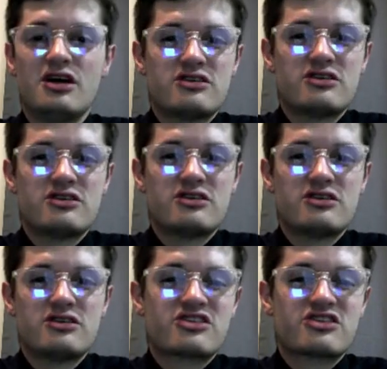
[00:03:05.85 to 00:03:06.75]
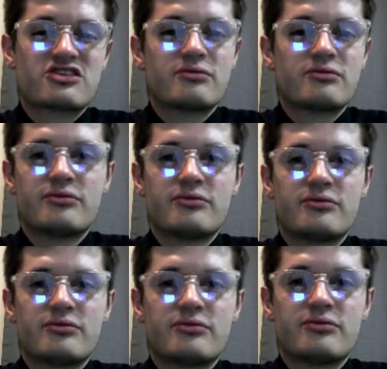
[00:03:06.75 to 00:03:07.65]
So we just
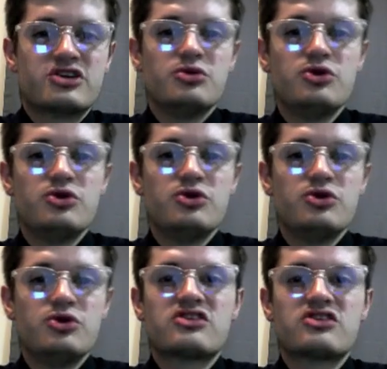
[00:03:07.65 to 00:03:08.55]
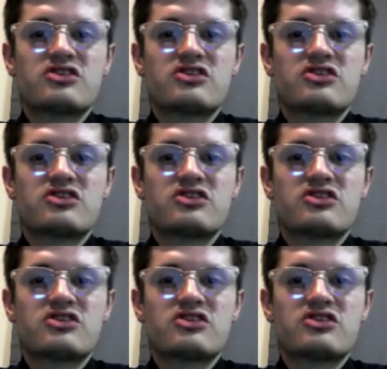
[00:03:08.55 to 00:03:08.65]
play a bunch of moves.